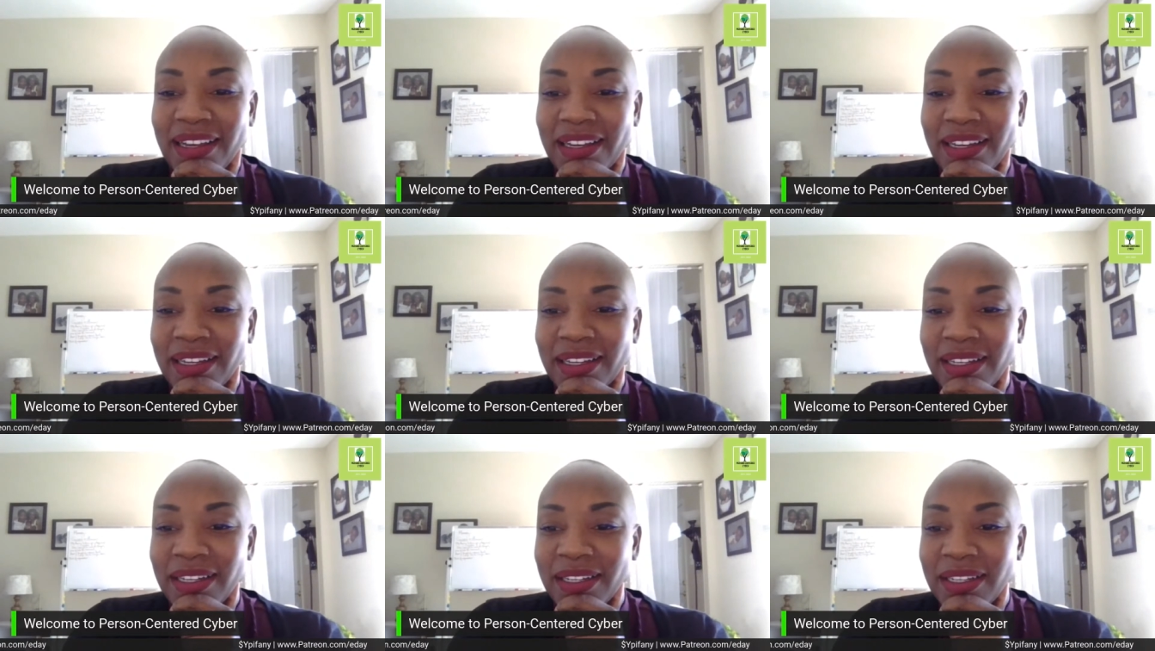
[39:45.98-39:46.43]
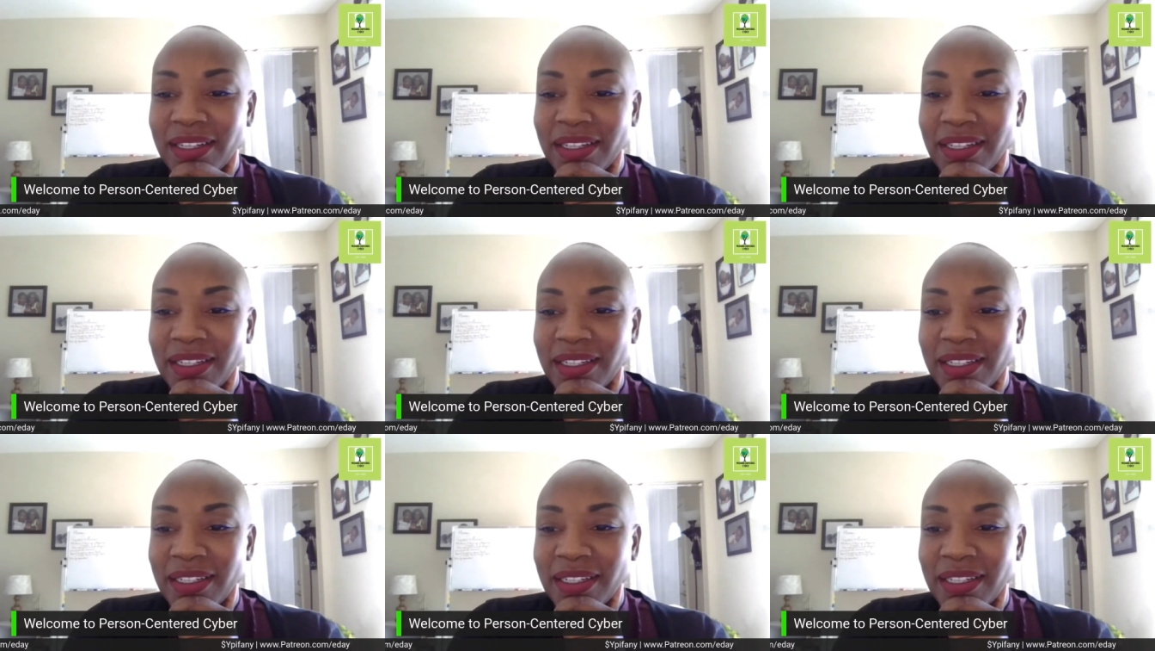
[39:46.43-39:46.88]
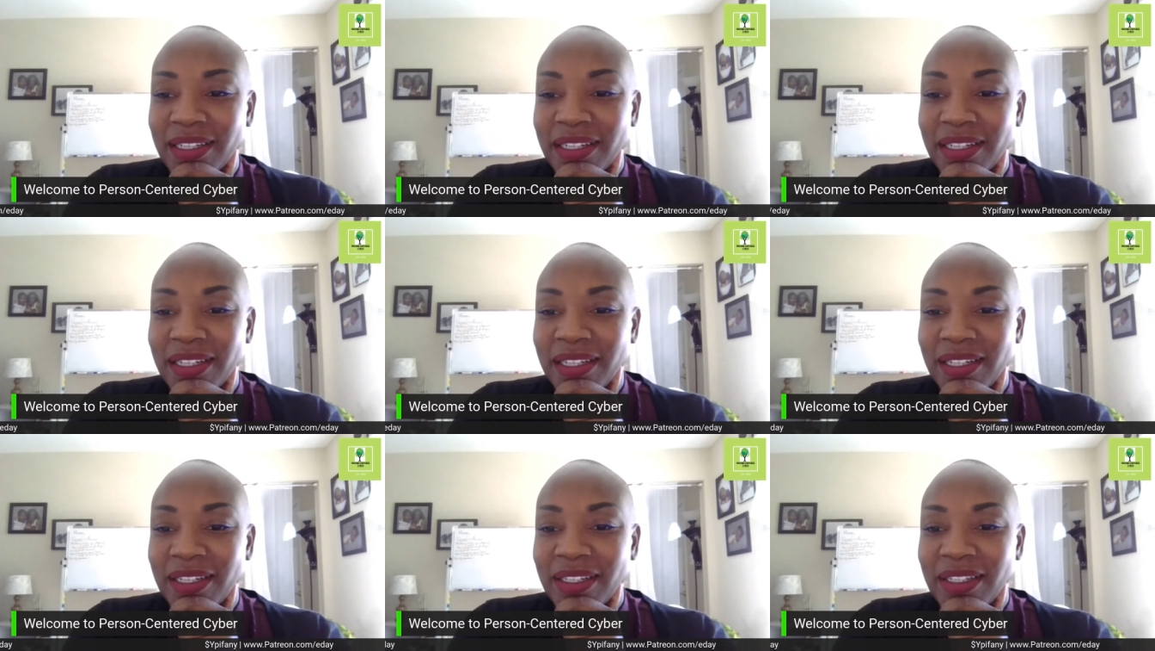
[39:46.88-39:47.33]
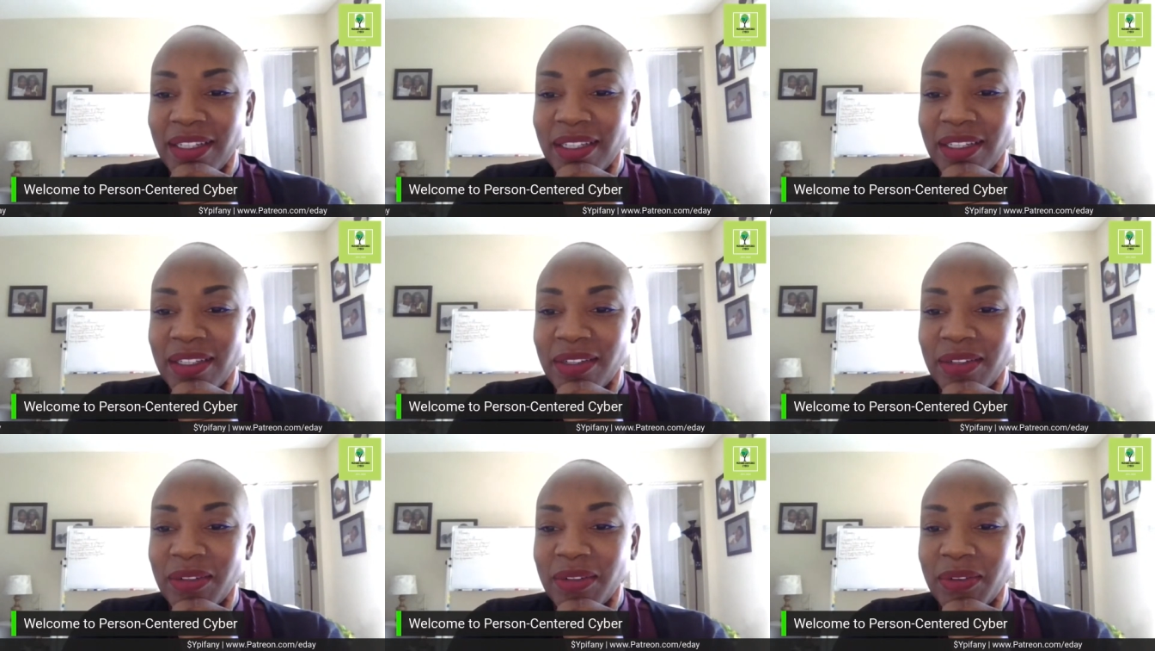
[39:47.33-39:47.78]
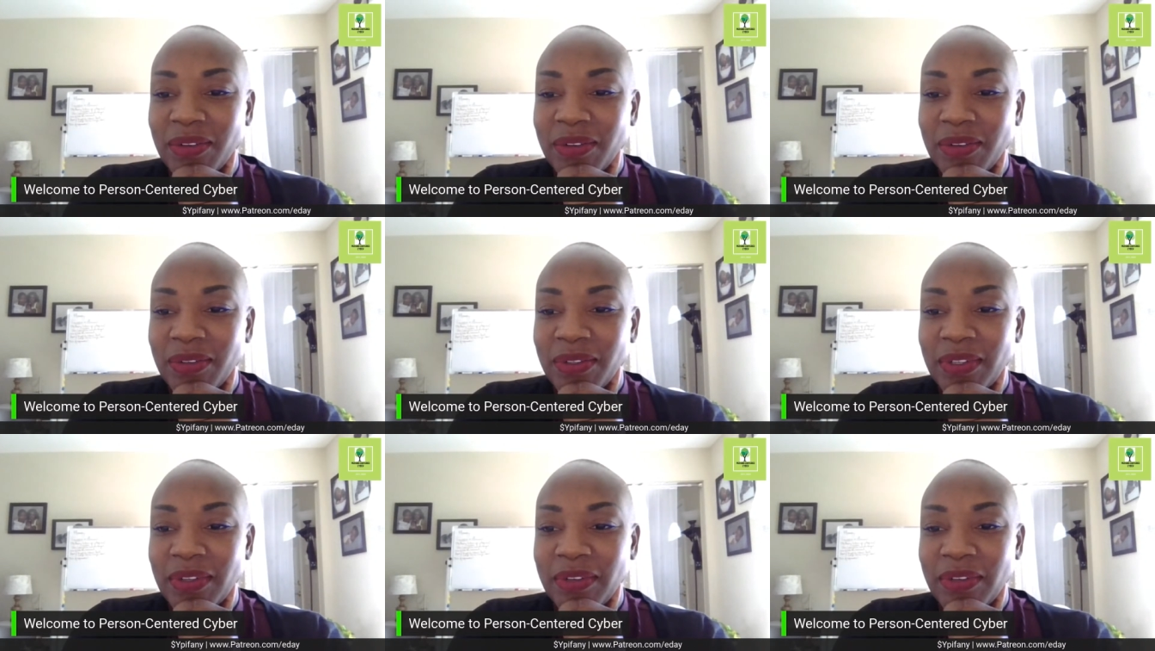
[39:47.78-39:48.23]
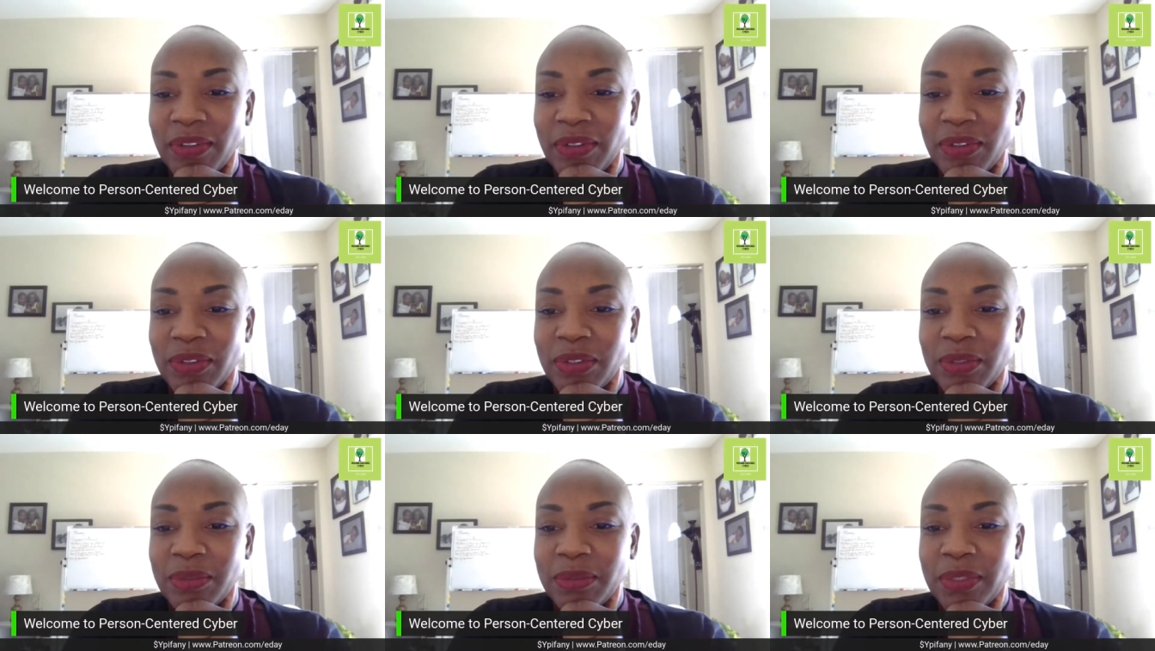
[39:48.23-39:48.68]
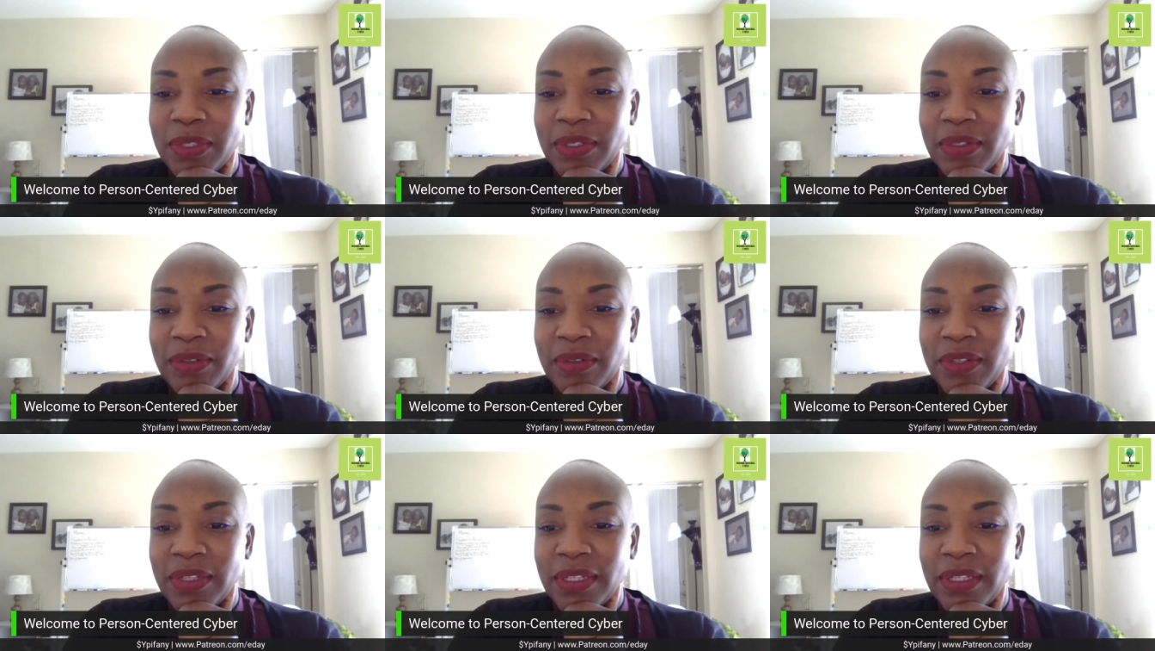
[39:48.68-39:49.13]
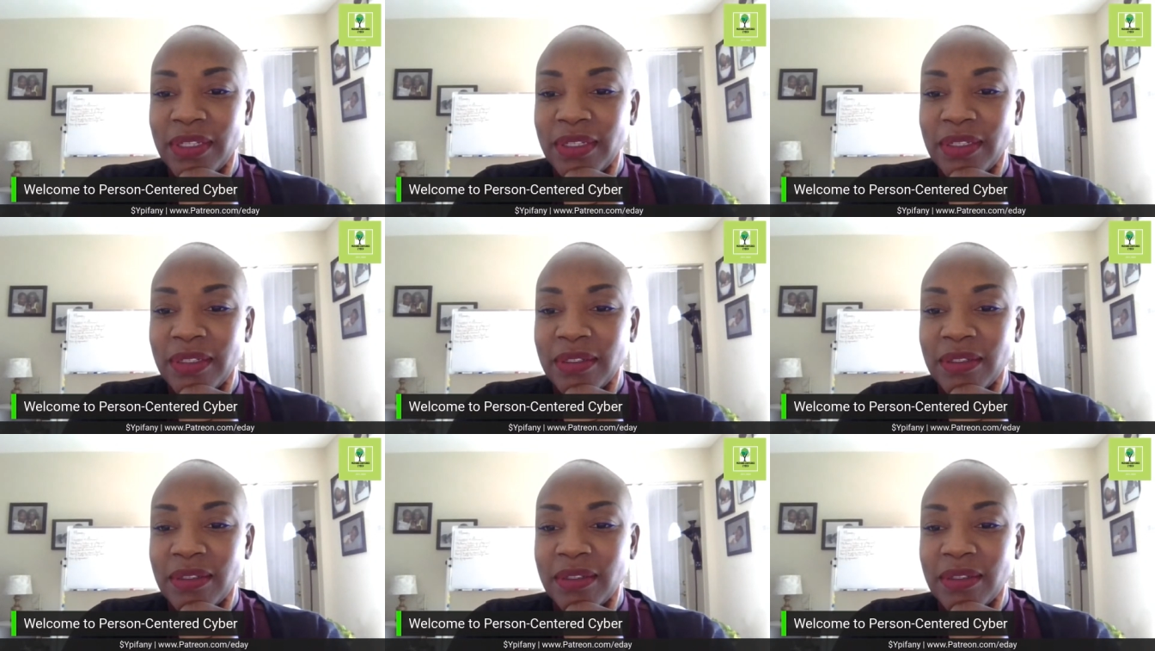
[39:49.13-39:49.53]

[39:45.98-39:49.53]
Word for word: I have a YouTube channel already.